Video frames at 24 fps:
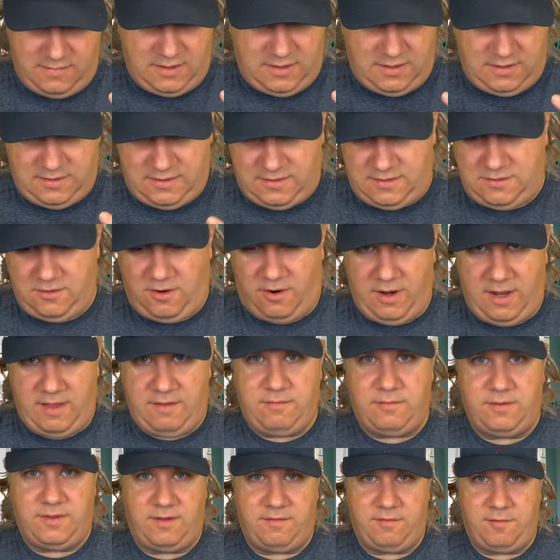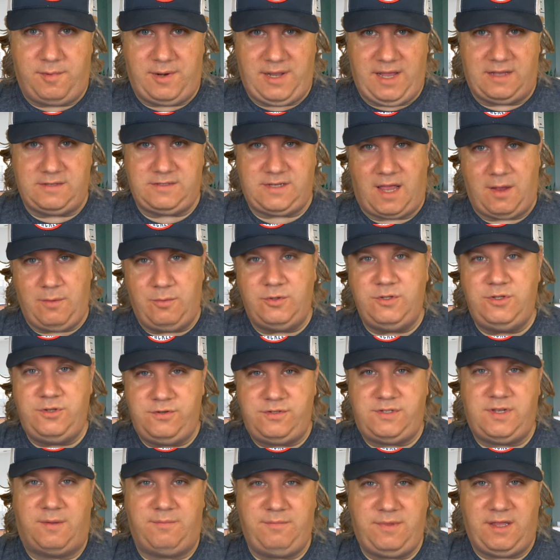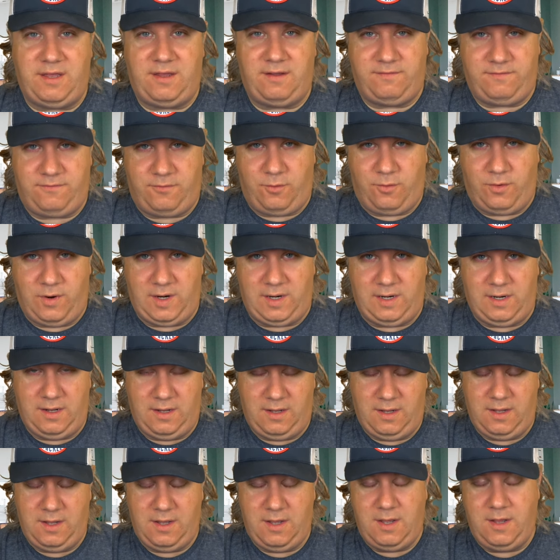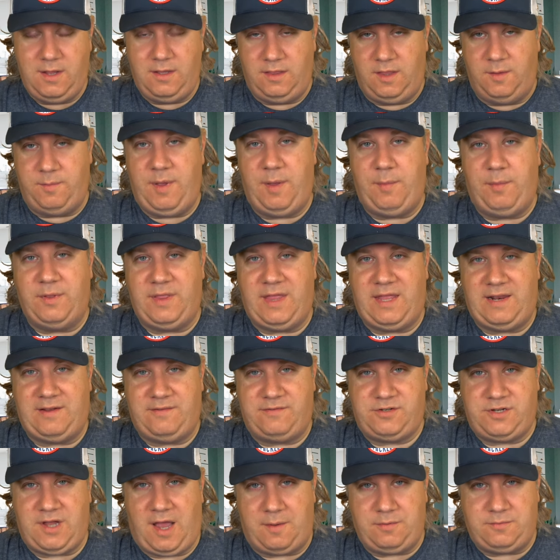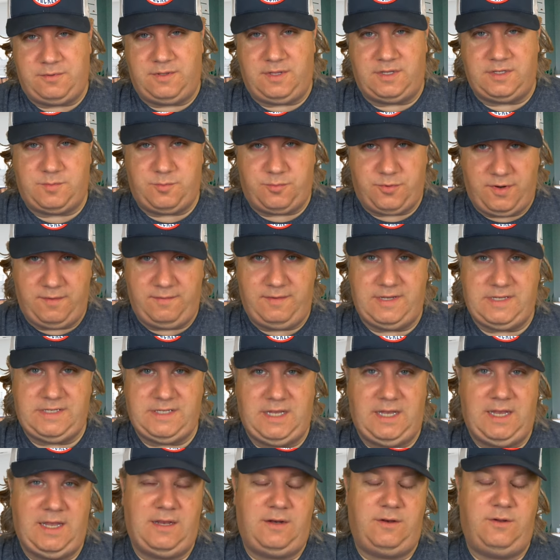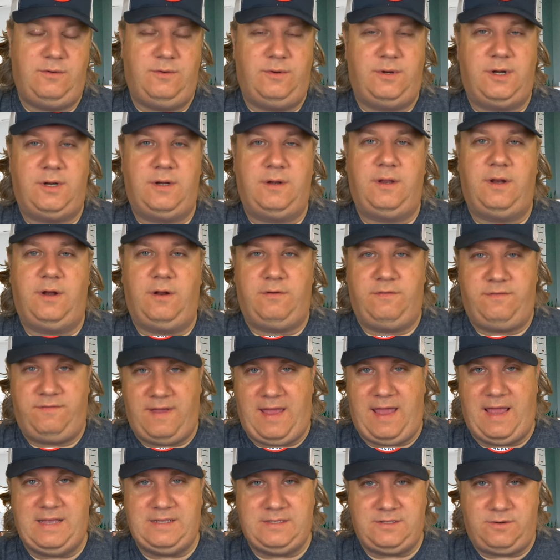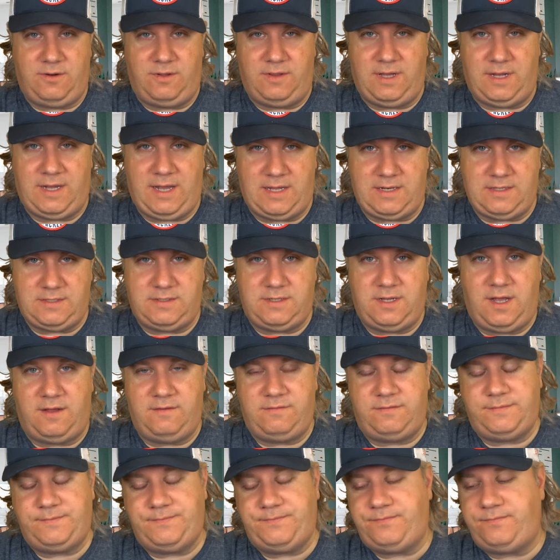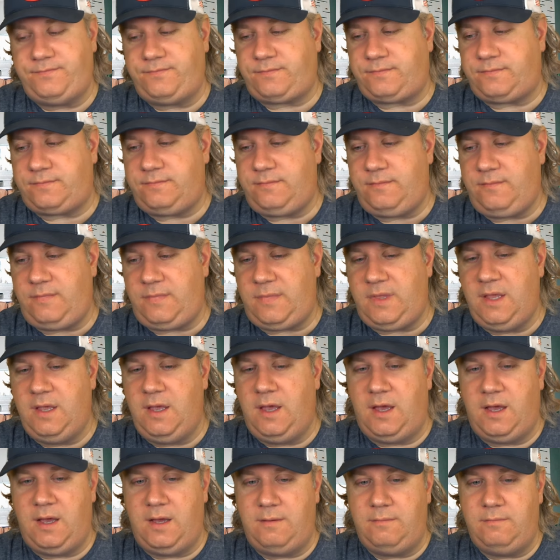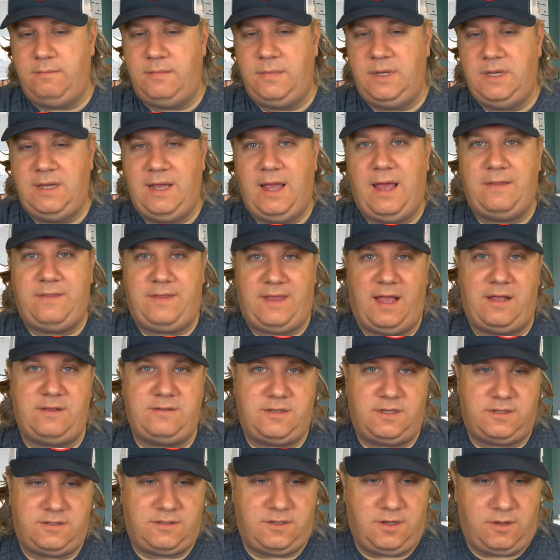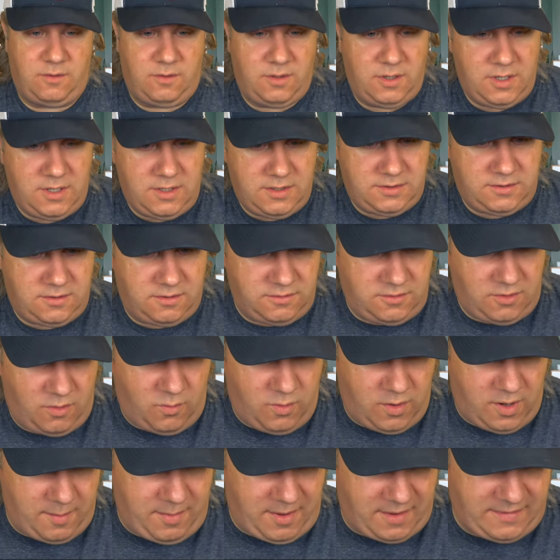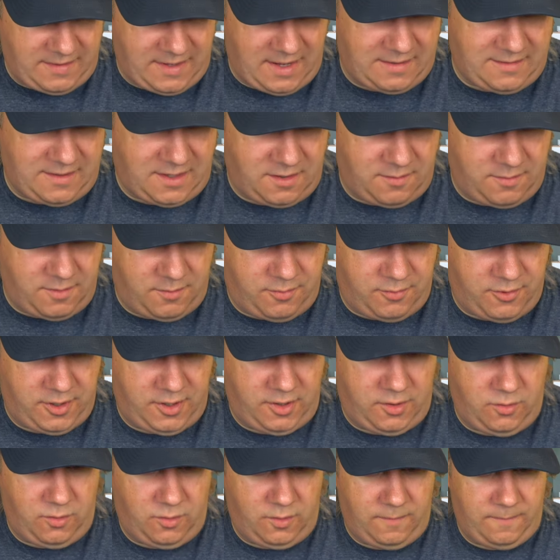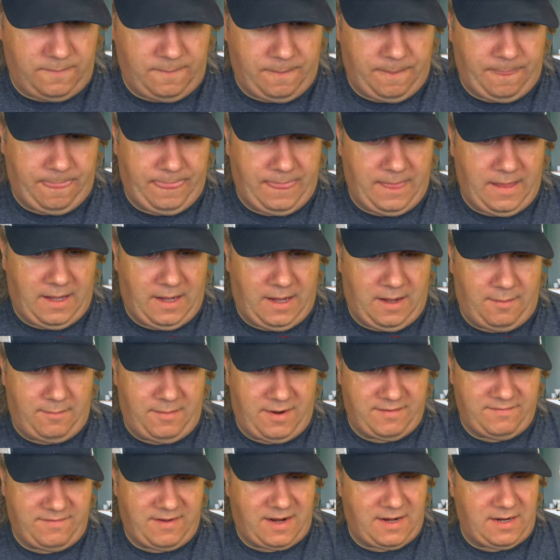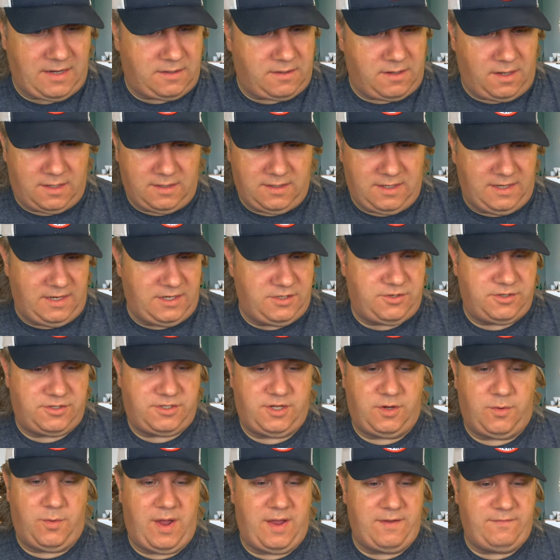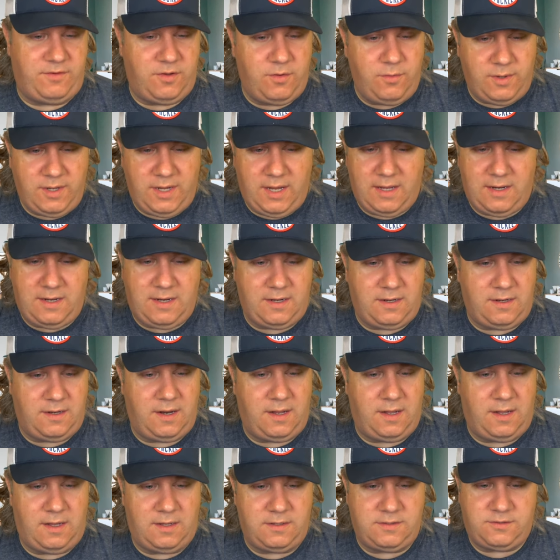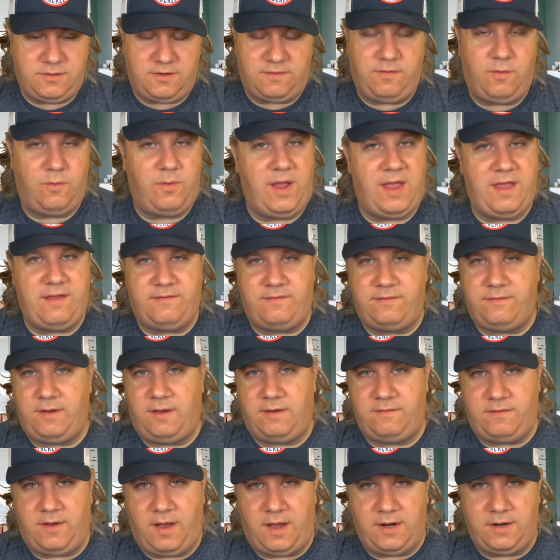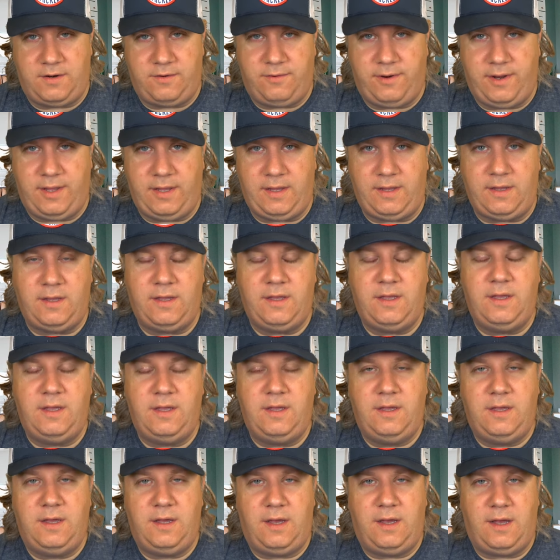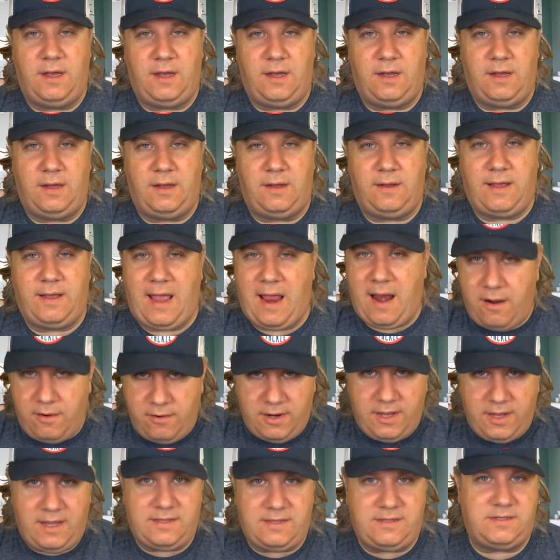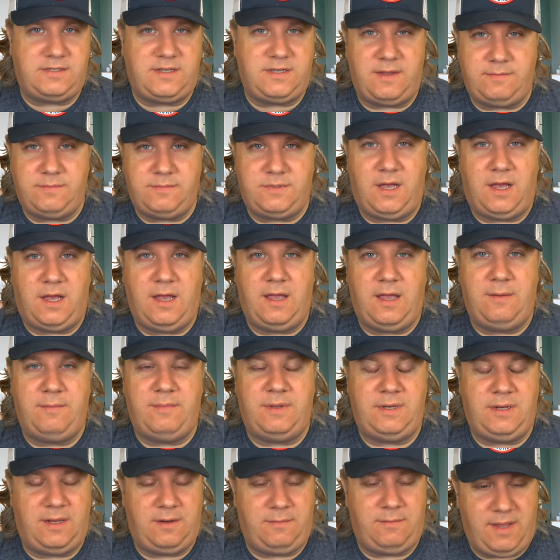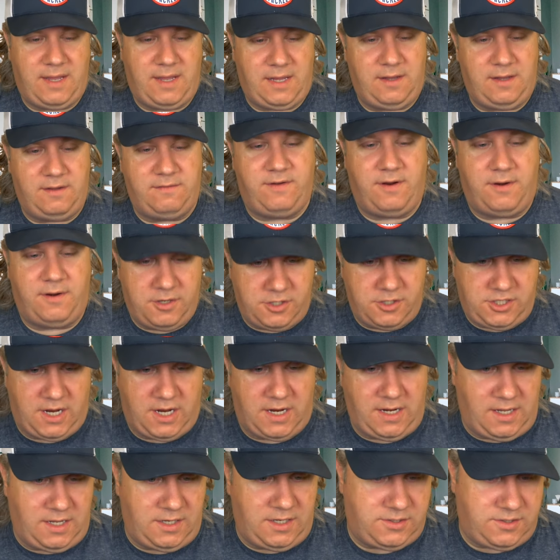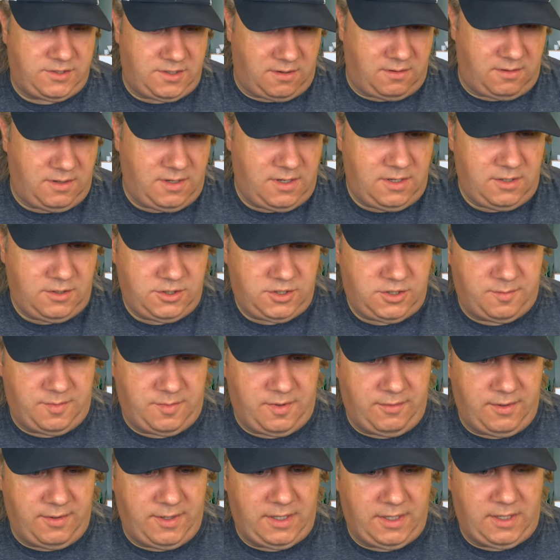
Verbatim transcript: start even with everybody else. I will do something for the people that have shopped with us previously and who are, you know, fans and all that kind of stuff um, at the outset. So so don't worry about that. That'll be pretty cool. Um, and I've got a, an interesting way of doing it and uh, sort of a way of, of honoring Uh, Harry at the same time and, and making it very J and H. So should be really